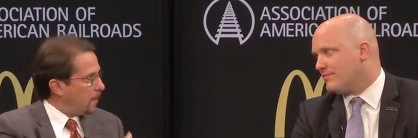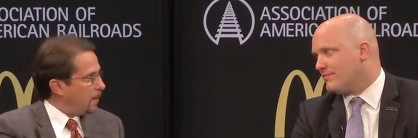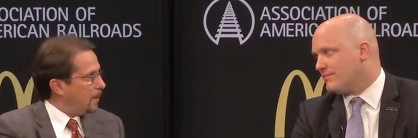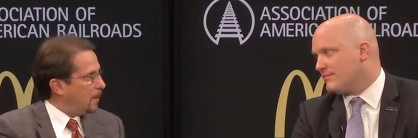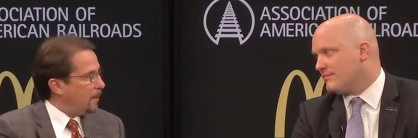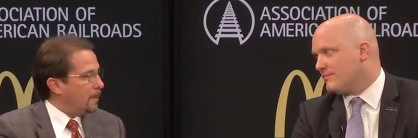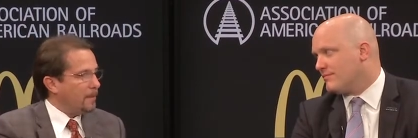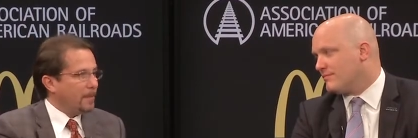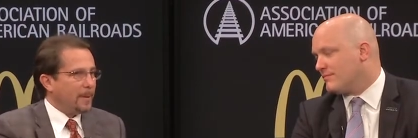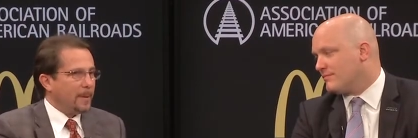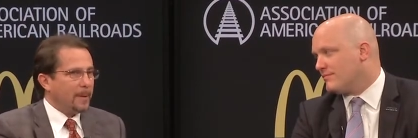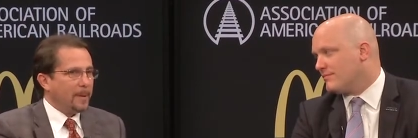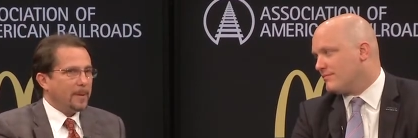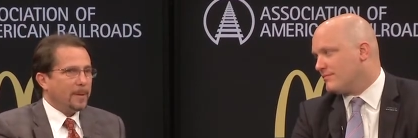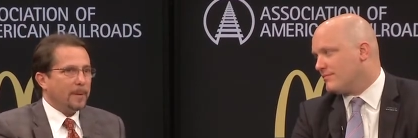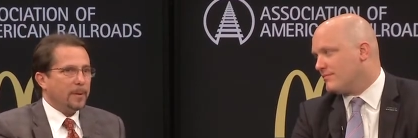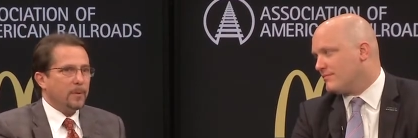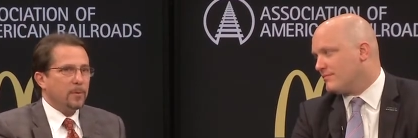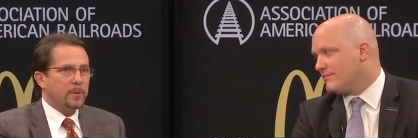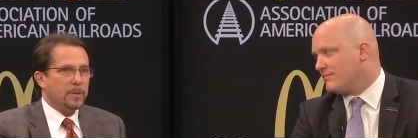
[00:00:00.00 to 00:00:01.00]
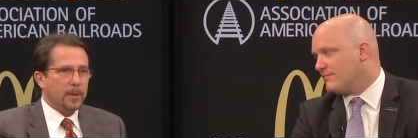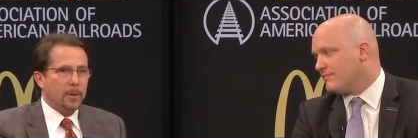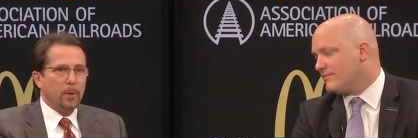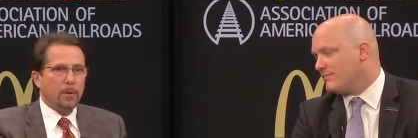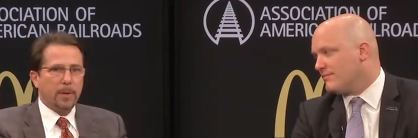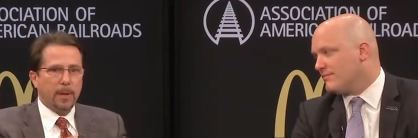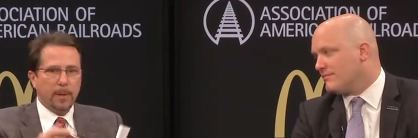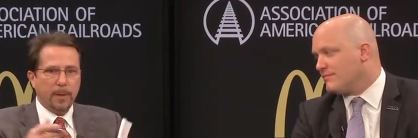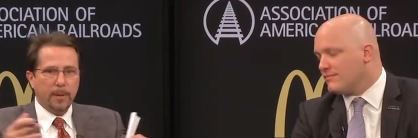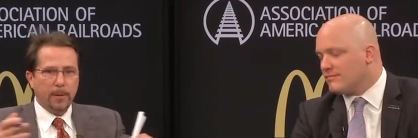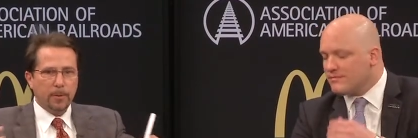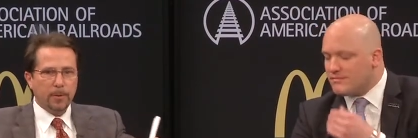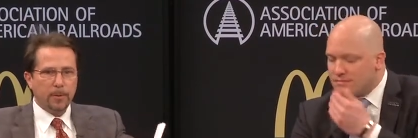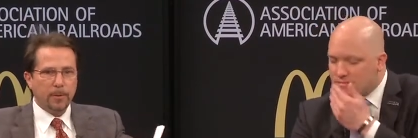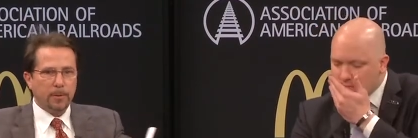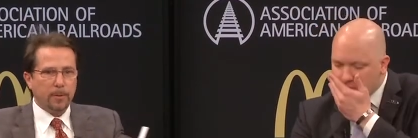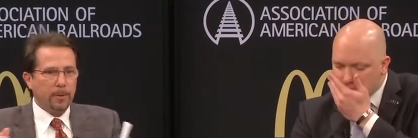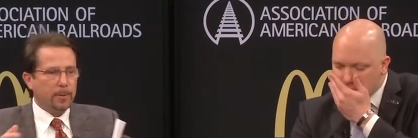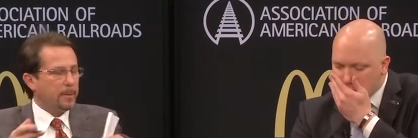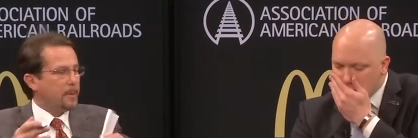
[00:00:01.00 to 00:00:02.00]
Speaker 1: um, and you say, okay, here's
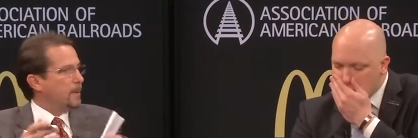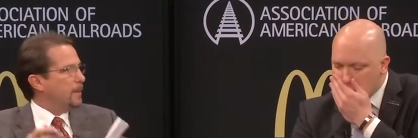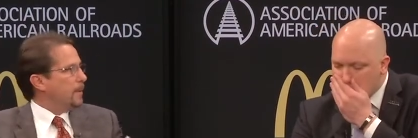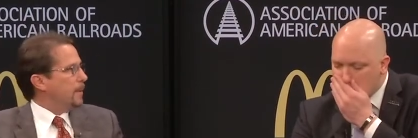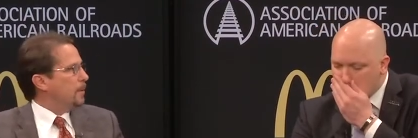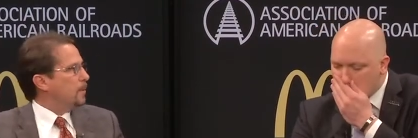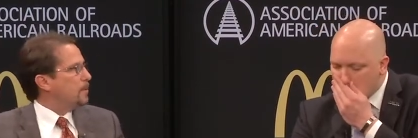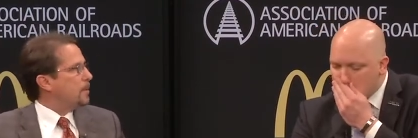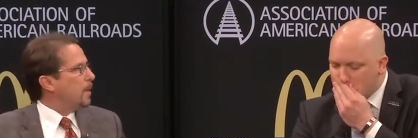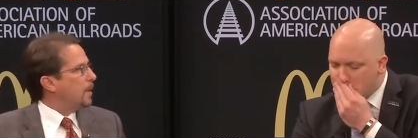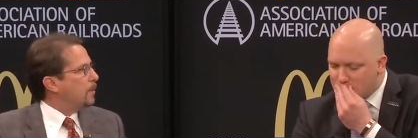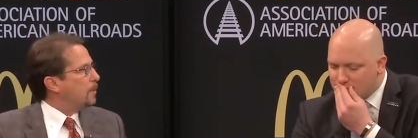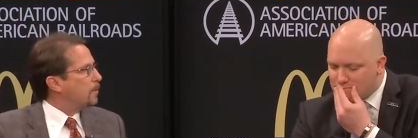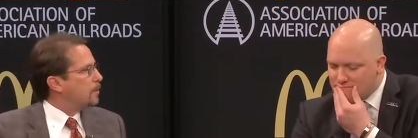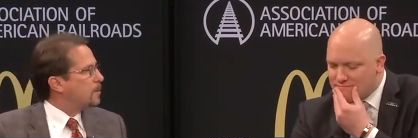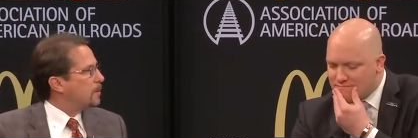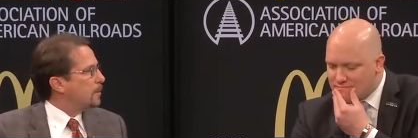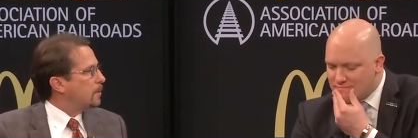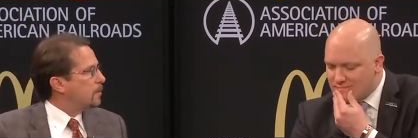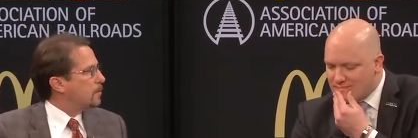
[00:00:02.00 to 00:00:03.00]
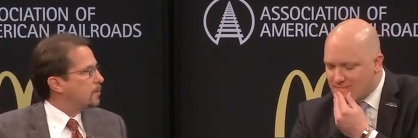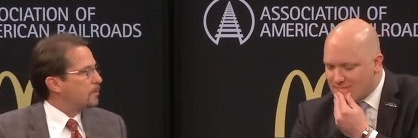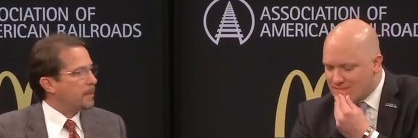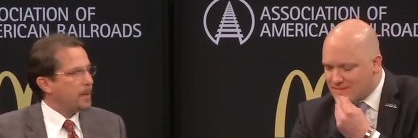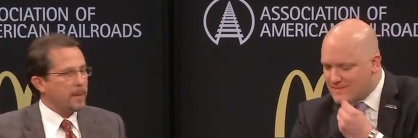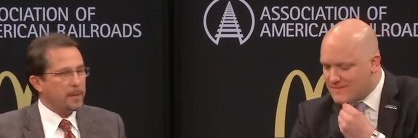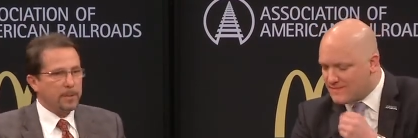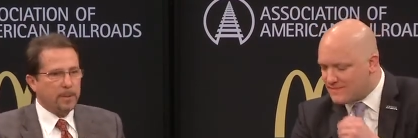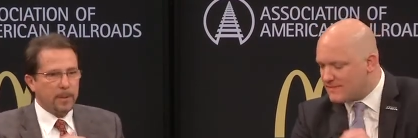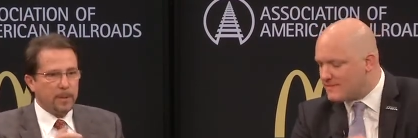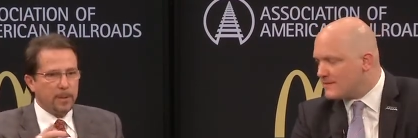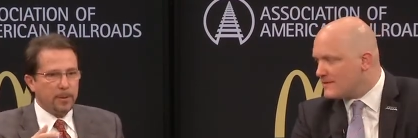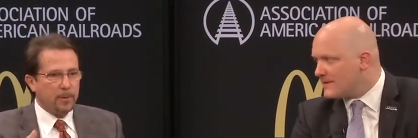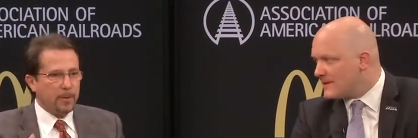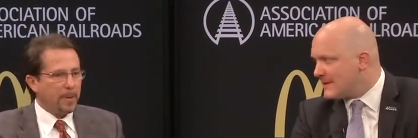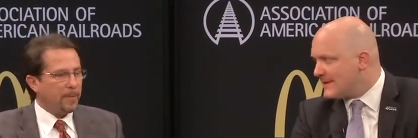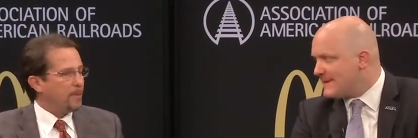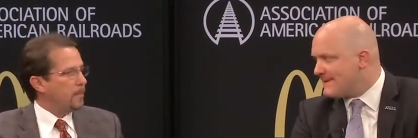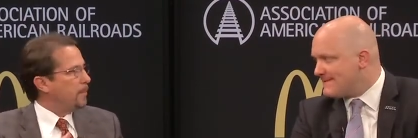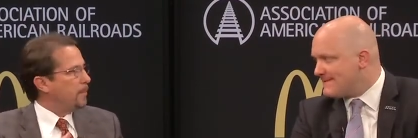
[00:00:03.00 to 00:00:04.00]
your here's how your mm -hmm. skills translate, and you have